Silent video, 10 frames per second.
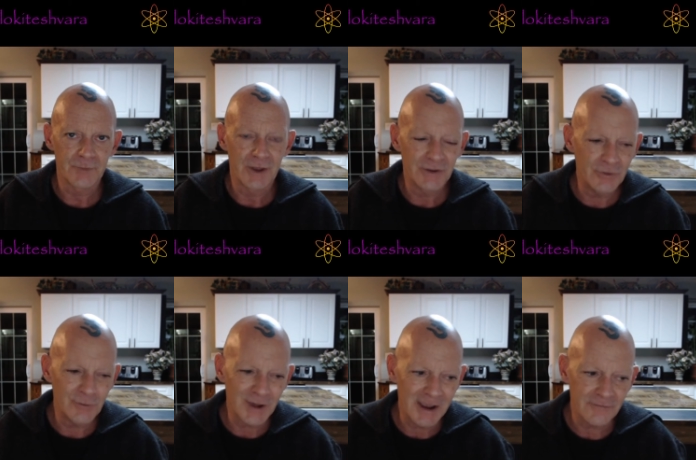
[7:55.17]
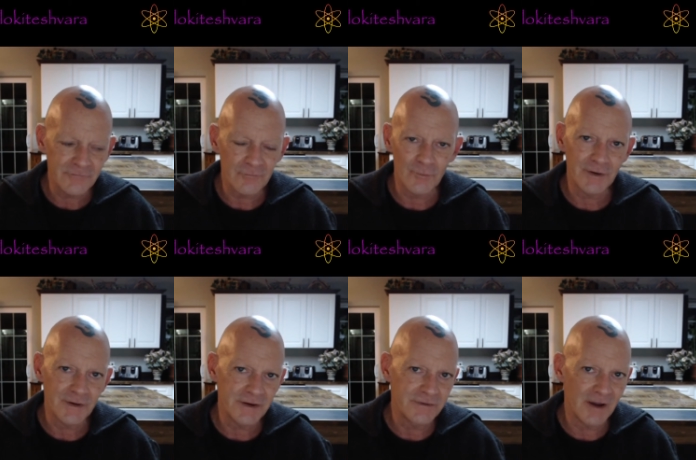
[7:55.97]
you can't really
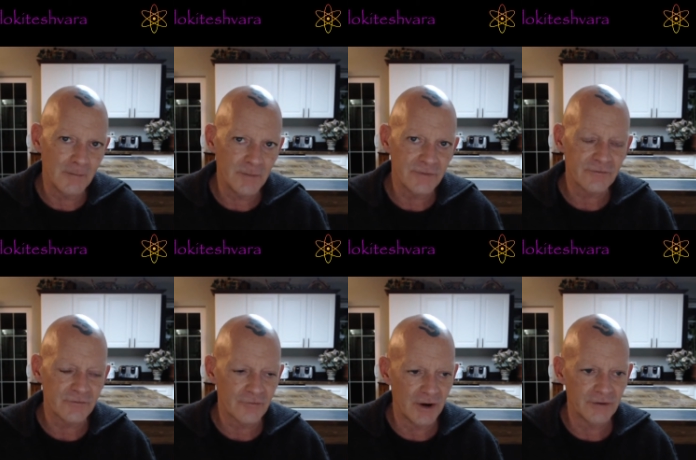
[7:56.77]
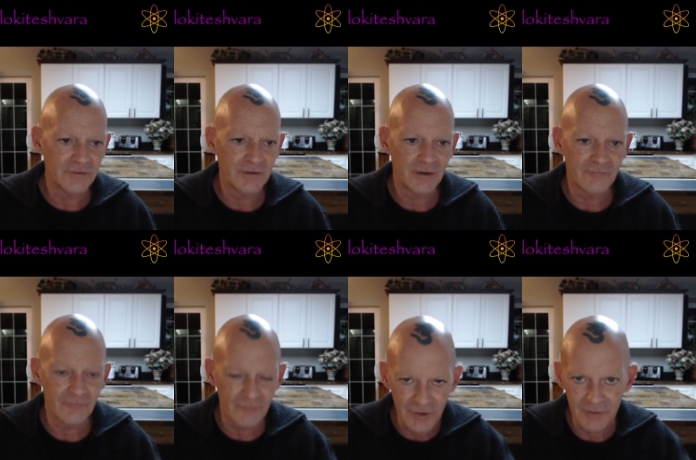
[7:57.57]
demonstrate
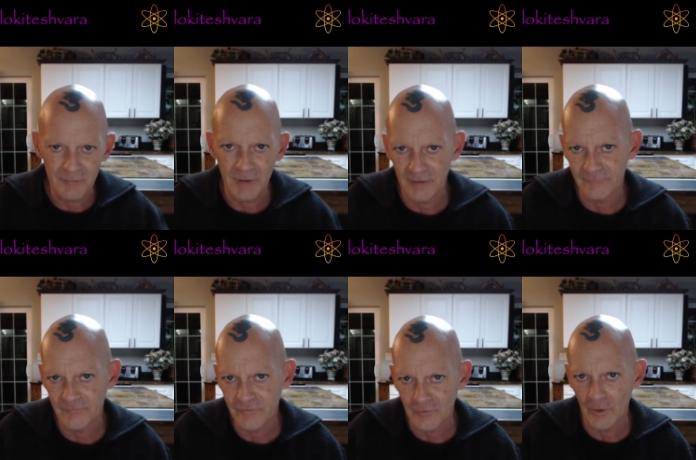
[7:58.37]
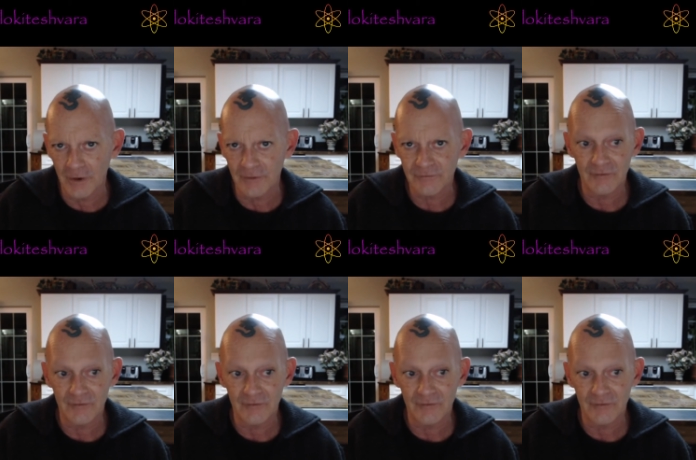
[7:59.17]
freedom of choice